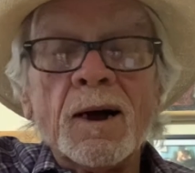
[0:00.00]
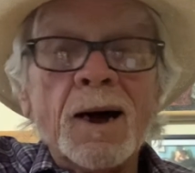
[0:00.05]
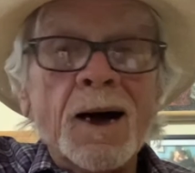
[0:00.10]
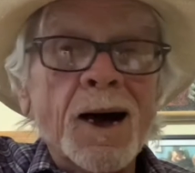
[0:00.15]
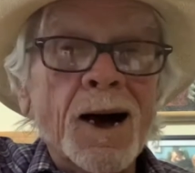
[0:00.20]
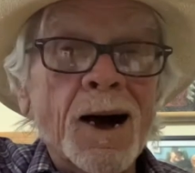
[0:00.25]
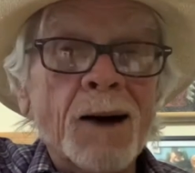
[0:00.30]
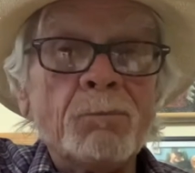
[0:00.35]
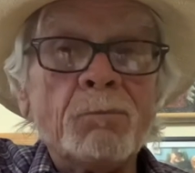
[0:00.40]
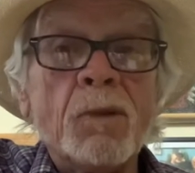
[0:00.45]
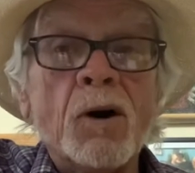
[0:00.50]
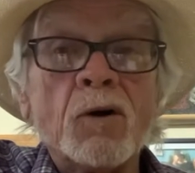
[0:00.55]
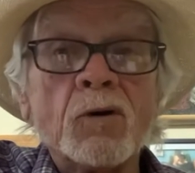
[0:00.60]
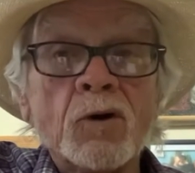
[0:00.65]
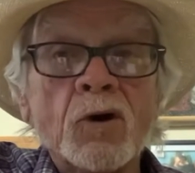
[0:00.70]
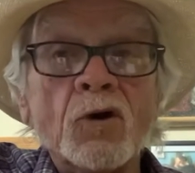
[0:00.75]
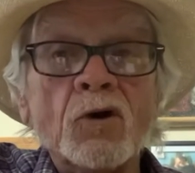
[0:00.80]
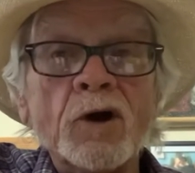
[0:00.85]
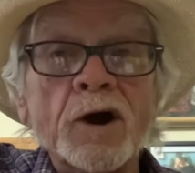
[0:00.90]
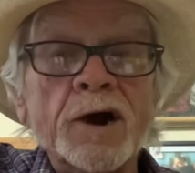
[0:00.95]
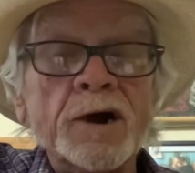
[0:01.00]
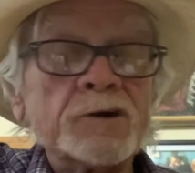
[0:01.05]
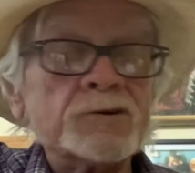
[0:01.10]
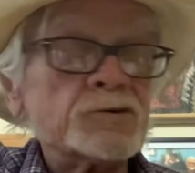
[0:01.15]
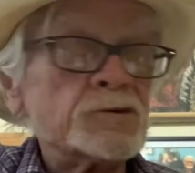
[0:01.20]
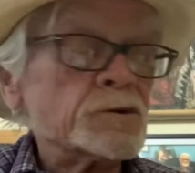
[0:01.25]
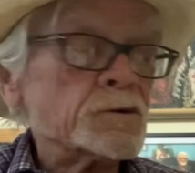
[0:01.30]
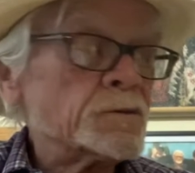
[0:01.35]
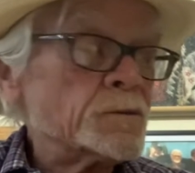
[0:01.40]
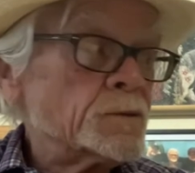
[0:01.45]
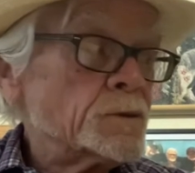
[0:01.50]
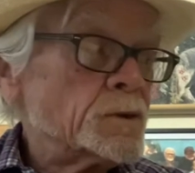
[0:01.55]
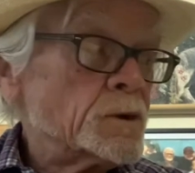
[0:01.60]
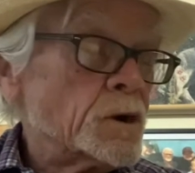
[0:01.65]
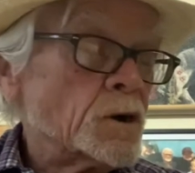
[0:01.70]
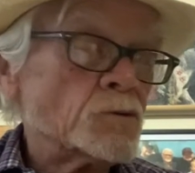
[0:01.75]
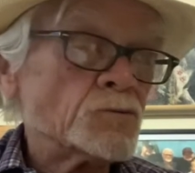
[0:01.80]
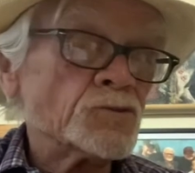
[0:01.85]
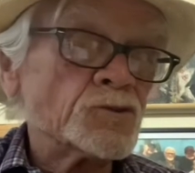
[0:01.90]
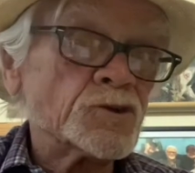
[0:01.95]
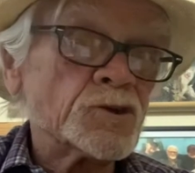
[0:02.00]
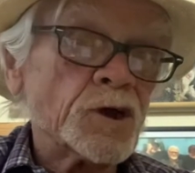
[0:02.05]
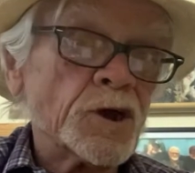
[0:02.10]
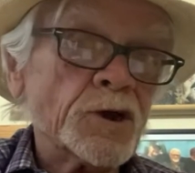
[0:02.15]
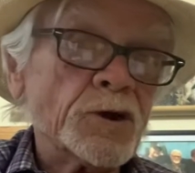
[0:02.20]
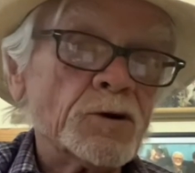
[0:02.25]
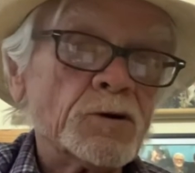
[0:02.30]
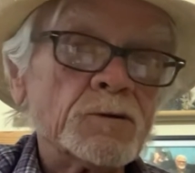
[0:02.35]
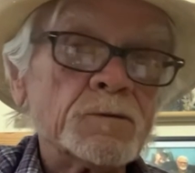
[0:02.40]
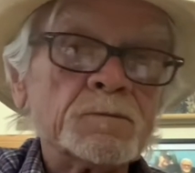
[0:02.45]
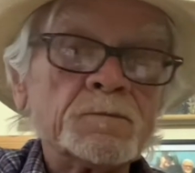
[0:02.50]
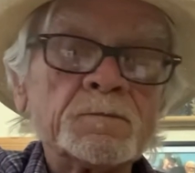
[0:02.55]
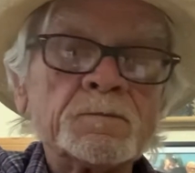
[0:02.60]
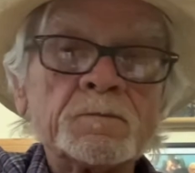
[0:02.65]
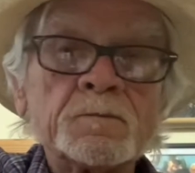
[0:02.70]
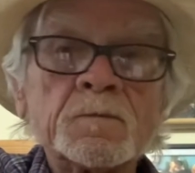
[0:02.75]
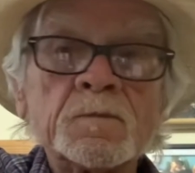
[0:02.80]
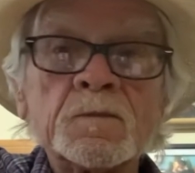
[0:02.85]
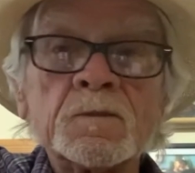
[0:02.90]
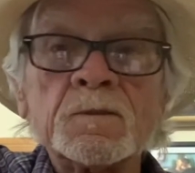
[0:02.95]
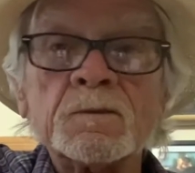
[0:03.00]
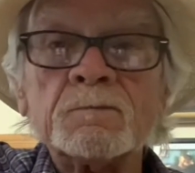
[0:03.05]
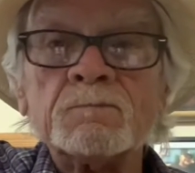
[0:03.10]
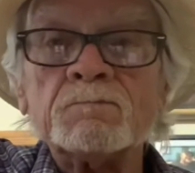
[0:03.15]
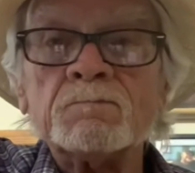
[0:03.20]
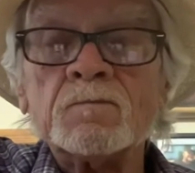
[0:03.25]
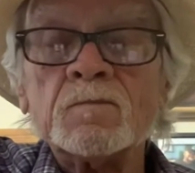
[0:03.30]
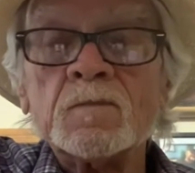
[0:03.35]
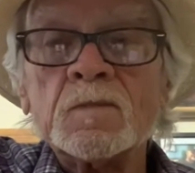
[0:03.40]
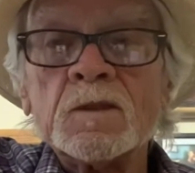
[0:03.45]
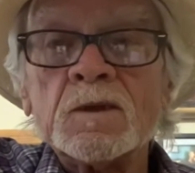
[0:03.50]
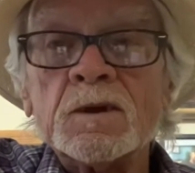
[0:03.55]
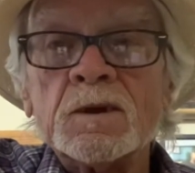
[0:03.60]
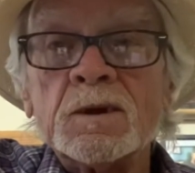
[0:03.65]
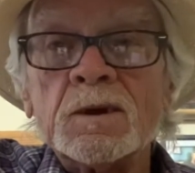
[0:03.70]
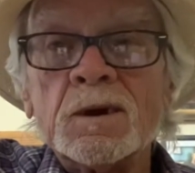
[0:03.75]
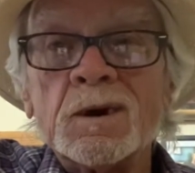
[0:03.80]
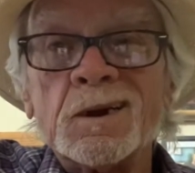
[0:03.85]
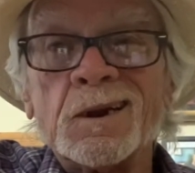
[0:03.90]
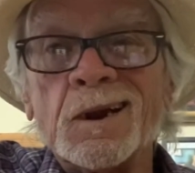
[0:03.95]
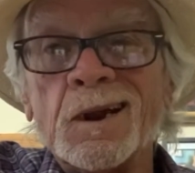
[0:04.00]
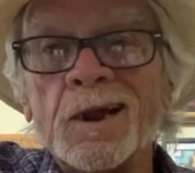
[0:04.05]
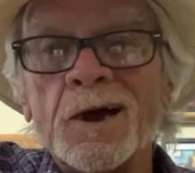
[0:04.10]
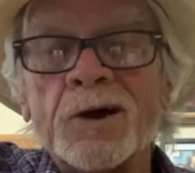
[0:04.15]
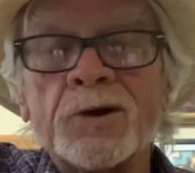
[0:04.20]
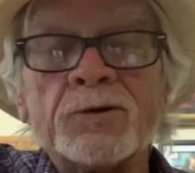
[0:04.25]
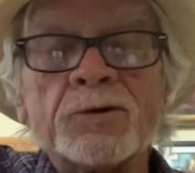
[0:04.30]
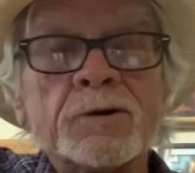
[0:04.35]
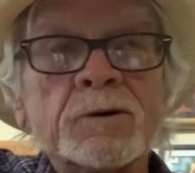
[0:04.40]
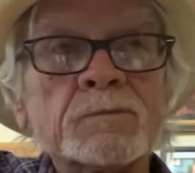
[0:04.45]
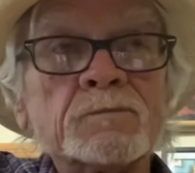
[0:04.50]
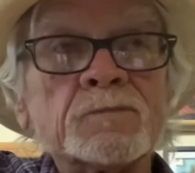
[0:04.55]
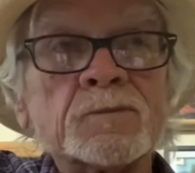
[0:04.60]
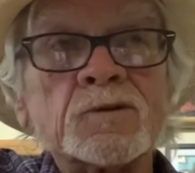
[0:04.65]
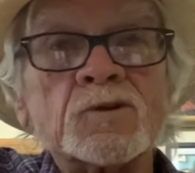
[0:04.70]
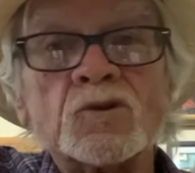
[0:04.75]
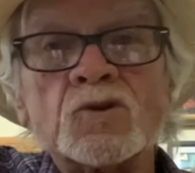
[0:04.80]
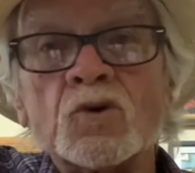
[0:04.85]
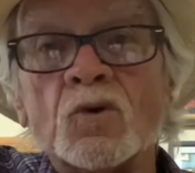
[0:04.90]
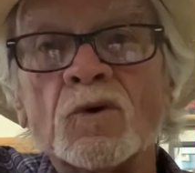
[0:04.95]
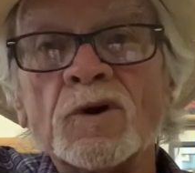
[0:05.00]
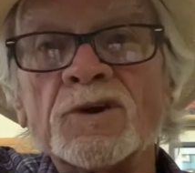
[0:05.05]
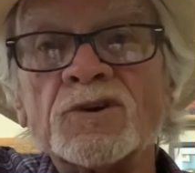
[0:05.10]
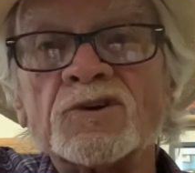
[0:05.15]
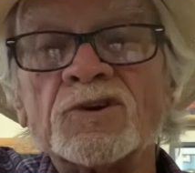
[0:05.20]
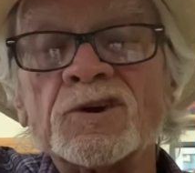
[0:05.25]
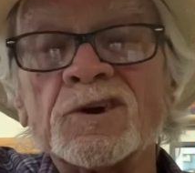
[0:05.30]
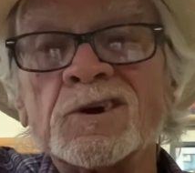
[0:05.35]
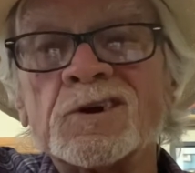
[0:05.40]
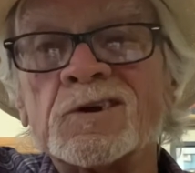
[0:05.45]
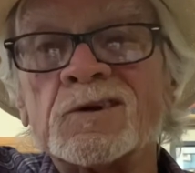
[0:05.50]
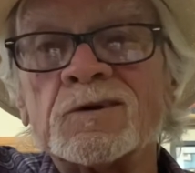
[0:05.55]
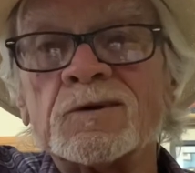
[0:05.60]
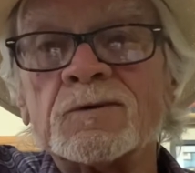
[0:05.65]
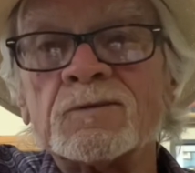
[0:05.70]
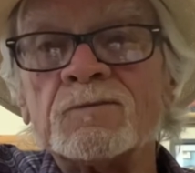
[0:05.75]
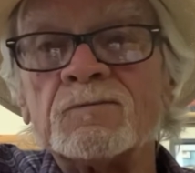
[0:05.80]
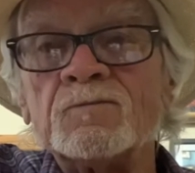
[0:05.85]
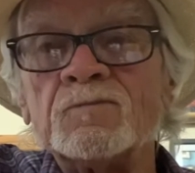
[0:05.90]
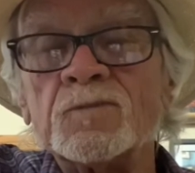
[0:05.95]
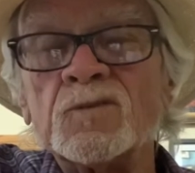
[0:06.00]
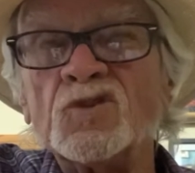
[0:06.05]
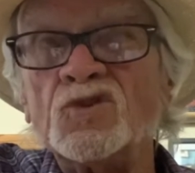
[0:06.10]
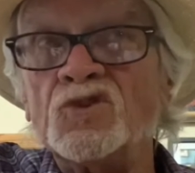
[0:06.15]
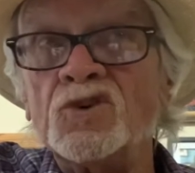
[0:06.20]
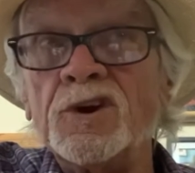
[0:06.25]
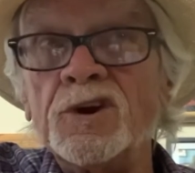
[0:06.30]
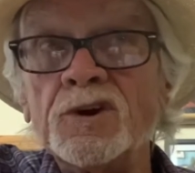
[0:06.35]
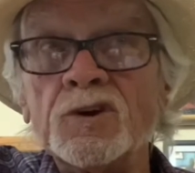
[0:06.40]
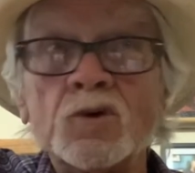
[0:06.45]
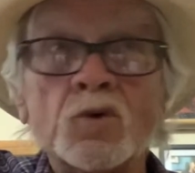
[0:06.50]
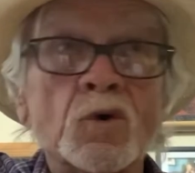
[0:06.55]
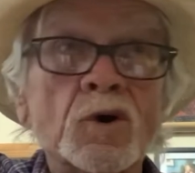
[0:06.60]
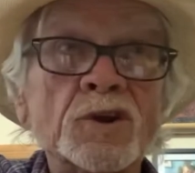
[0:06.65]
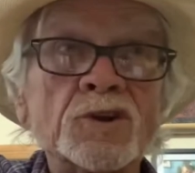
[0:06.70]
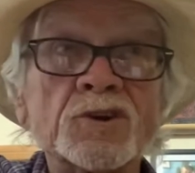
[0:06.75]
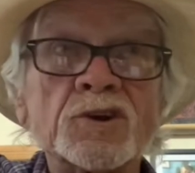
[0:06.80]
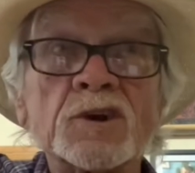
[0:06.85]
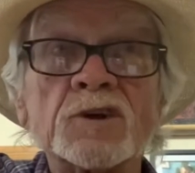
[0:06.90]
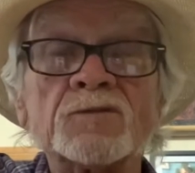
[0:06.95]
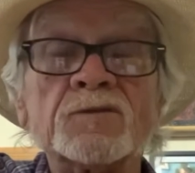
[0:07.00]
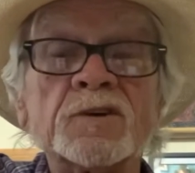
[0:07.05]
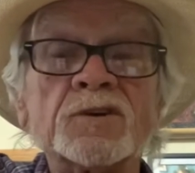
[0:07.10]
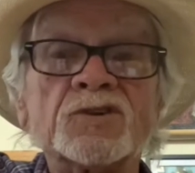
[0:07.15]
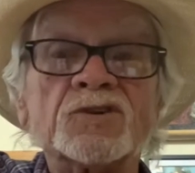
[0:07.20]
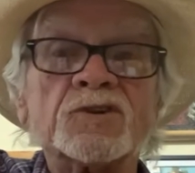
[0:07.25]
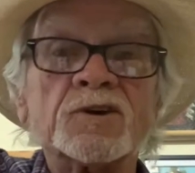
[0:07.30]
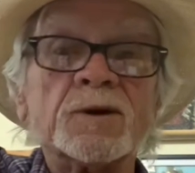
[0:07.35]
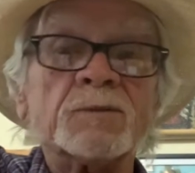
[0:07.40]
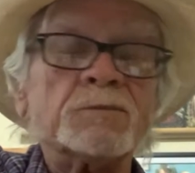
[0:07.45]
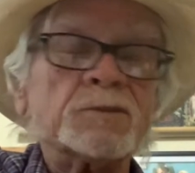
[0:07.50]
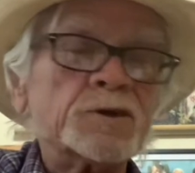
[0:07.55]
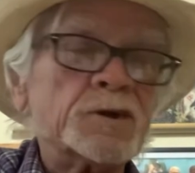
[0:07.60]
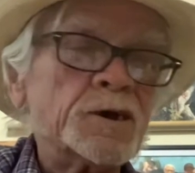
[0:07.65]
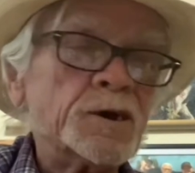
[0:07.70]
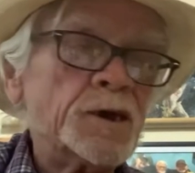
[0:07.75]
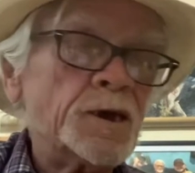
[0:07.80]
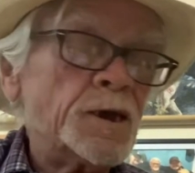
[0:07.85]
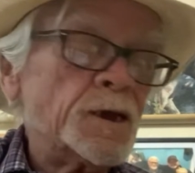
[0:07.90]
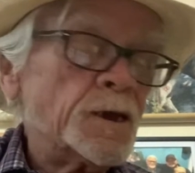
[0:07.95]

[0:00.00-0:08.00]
I bought a Gretsch on sale, an electric 26G 2657T.